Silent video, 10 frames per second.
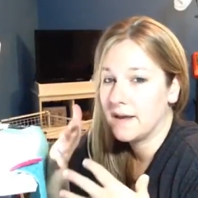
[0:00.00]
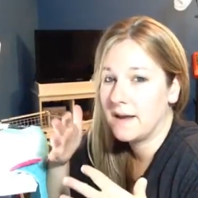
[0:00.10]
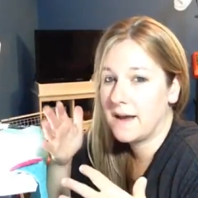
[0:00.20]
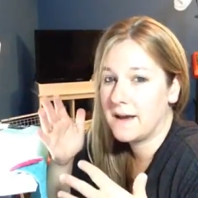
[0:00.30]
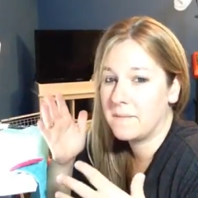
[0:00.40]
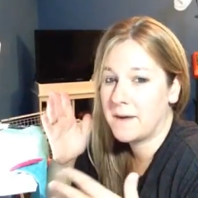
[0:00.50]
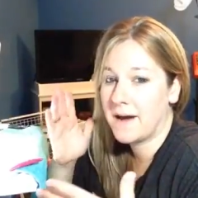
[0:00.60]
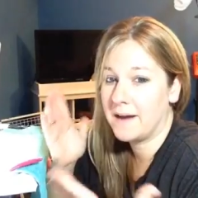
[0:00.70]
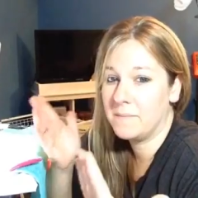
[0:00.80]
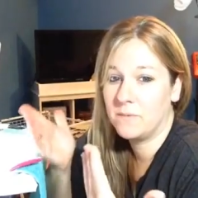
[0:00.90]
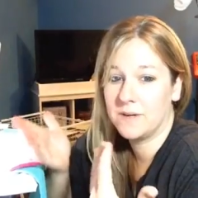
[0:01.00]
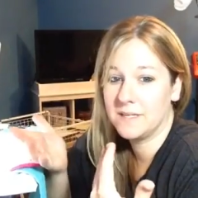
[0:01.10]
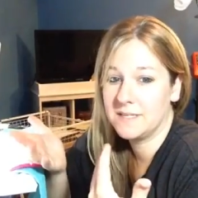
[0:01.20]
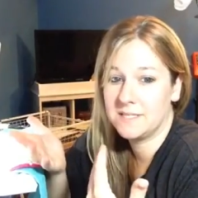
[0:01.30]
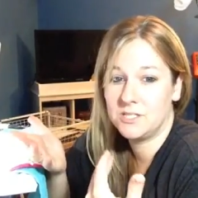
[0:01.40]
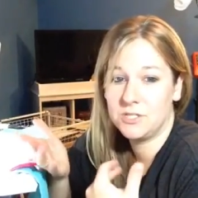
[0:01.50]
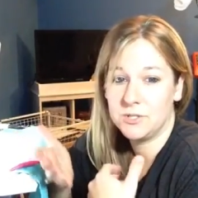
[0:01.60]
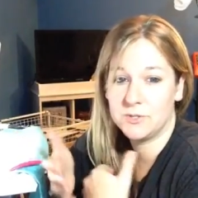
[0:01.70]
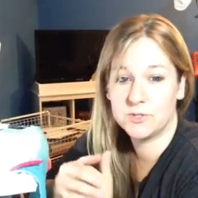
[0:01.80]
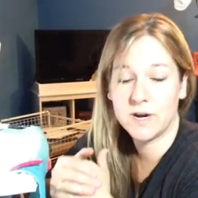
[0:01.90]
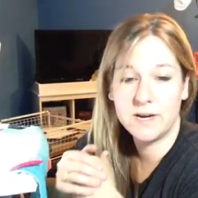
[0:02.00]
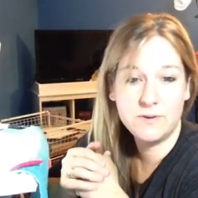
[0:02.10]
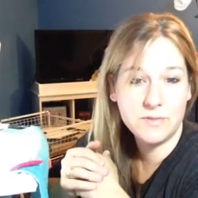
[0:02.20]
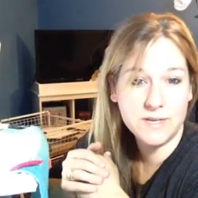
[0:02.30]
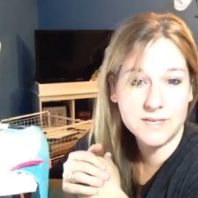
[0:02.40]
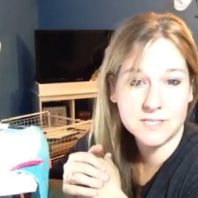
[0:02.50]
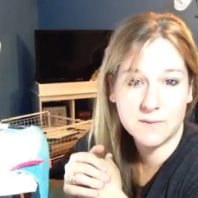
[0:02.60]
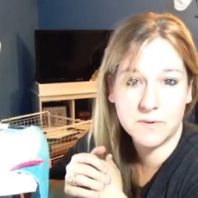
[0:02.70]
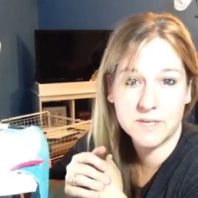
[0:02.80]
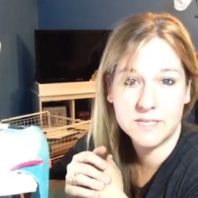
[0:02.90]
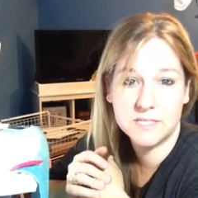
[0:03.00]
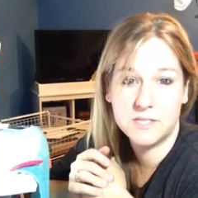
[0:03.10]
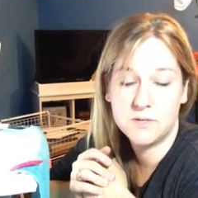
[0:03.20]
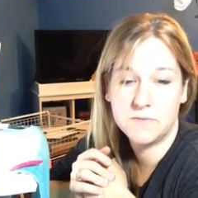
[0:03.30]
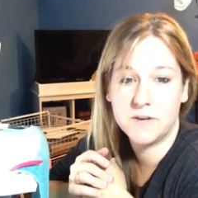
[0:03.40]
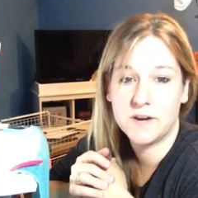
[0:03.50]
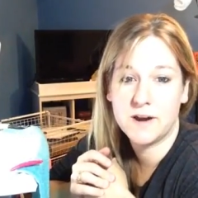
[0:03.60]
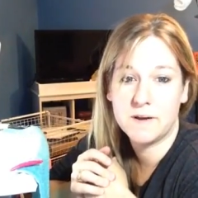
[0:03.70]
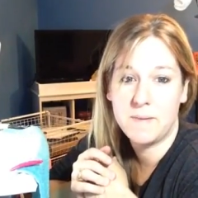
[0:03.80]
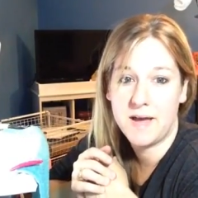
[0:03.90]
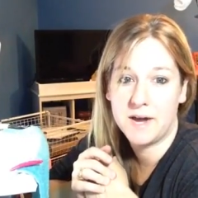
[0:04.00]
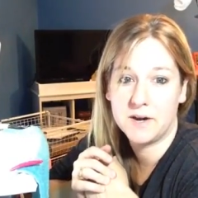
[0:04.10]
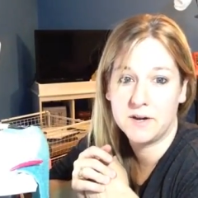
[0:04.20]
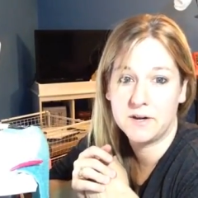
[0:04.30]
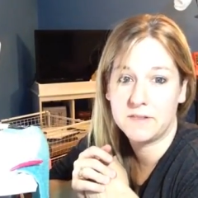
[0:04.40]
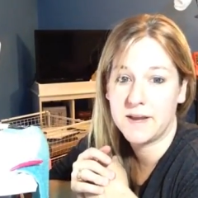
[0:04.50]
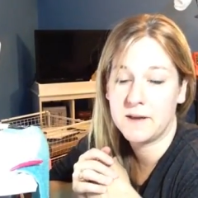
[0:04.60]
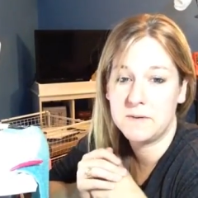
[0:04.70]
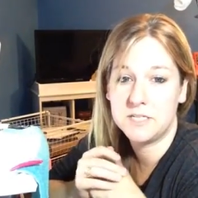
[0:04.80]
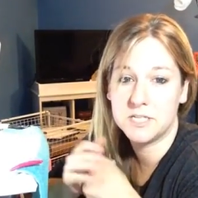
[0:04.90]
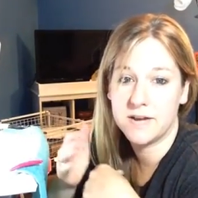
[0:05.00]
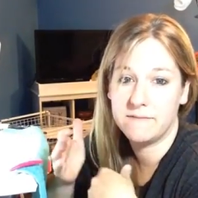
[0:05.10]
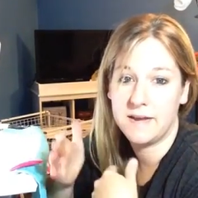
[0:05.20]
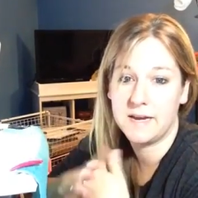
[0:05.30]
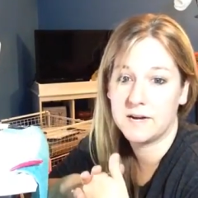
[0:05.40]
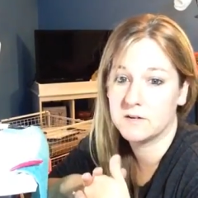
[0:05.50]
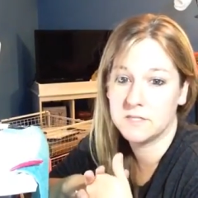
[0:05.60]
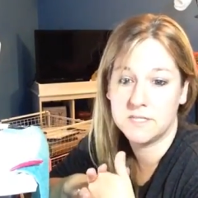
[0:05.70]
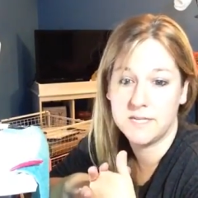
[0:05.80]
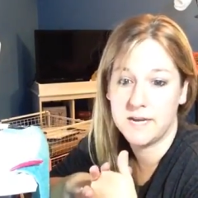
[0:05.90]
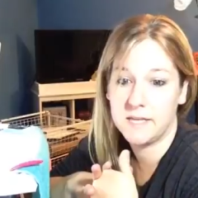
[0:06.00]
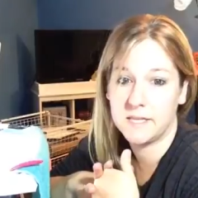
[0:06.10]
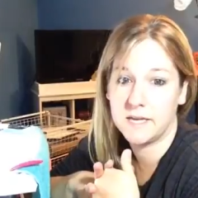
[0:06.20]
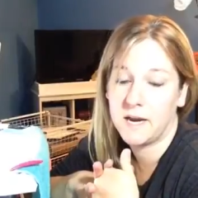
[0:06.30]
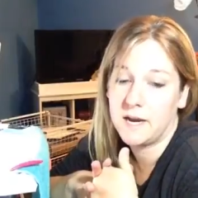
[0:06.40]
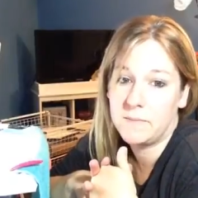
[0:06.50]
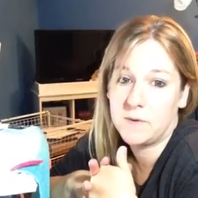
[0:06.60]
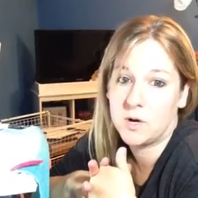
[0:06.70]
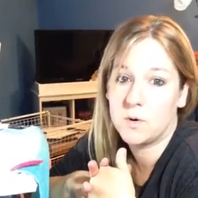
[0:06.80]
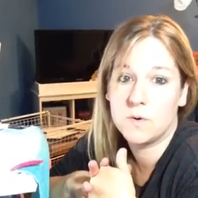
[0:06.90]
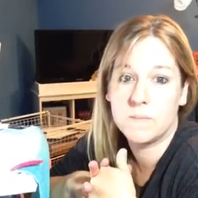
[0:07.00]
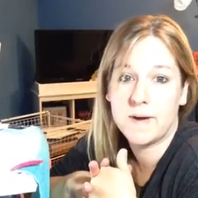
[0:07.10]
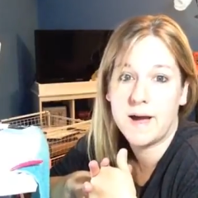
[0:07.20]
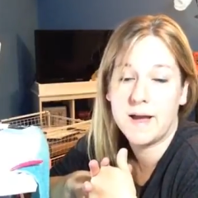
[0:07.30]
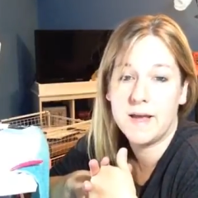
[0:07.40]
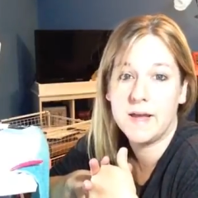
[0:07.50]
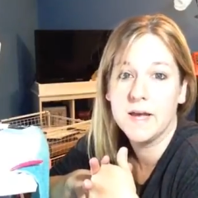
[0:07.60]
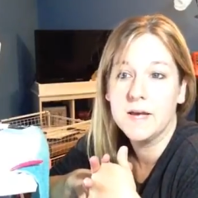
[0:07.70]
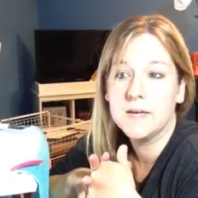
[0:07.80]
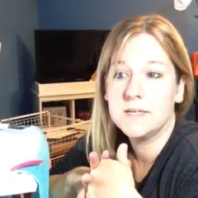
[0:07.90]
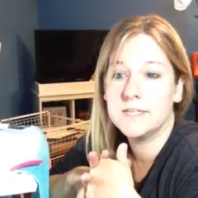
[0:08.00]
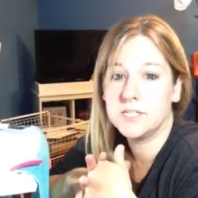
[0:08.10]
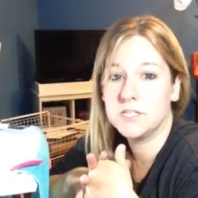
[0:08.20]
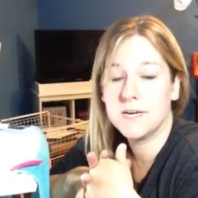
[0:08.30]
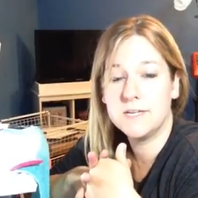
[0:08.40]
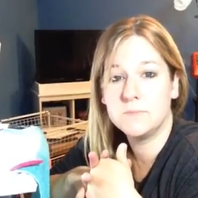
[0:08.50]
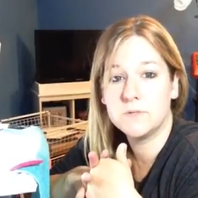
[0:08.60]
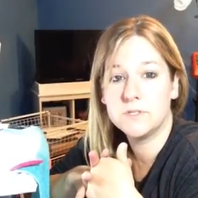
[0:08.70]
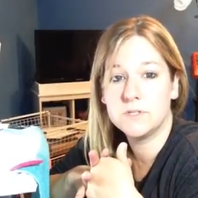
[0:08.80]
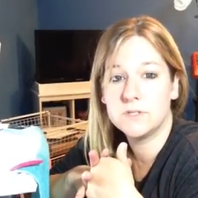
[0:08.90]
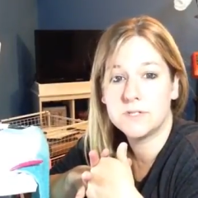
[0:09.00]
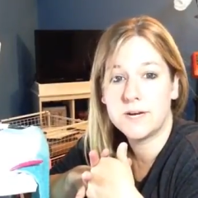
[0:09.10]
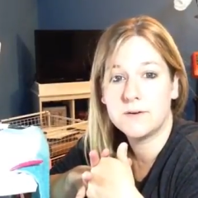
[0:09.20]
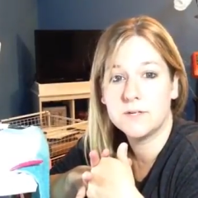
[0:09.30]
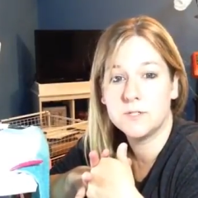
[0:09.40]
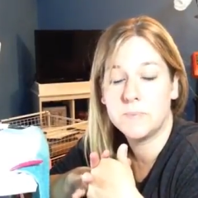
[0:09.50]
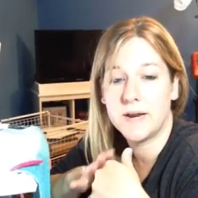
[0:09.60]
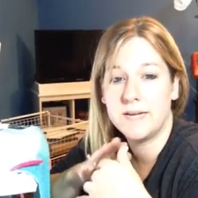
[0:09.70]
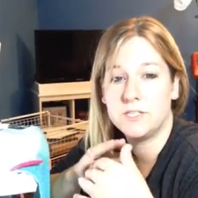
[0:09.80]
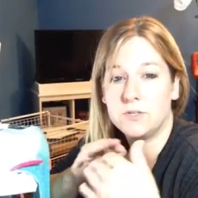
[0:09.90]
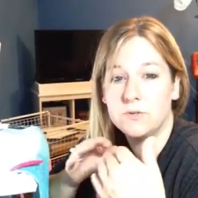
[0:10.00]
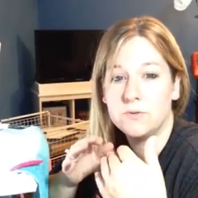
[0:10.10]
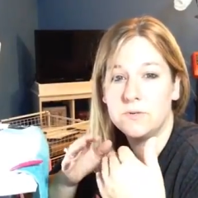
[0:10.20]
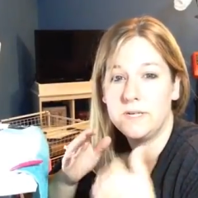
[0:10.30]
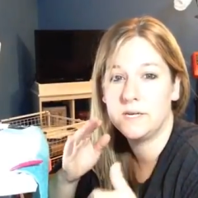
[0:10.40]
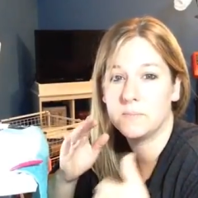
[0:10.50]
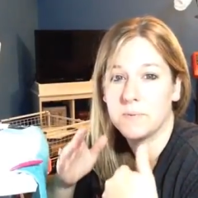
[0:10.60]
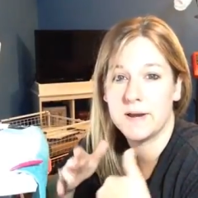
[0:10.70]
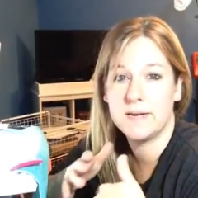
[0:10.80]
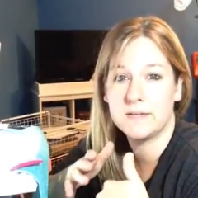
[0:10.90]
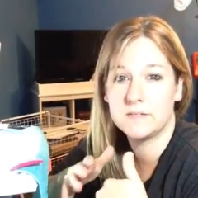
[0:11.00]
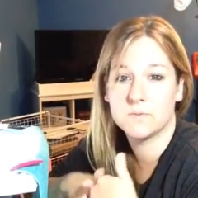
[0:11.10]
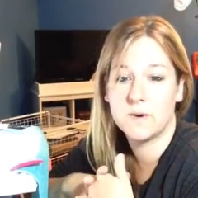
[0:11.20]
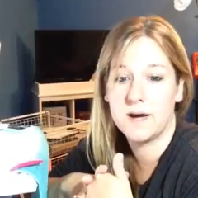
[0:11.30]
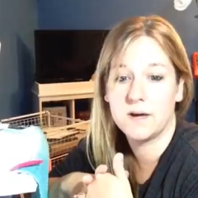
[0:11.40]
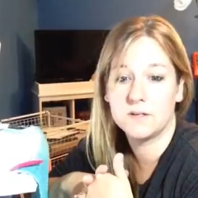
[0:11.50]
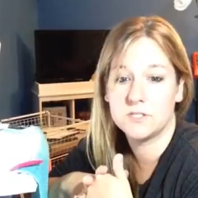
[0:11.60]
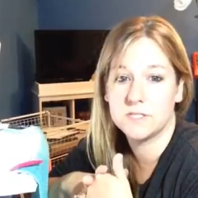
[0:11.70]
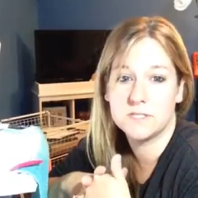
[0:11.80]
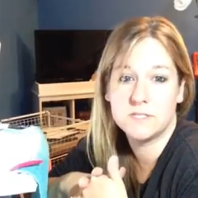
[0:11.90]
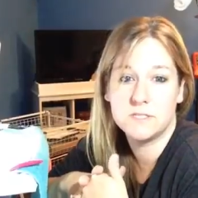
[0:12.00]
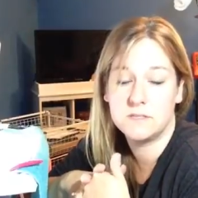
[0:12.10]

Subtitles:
I'm willing to try new things. I'm willing to figure out a pattern. Like I mentioned, I have 8 hours a day that I'm home. I digitize most of those hours, but I do need a break as well. Just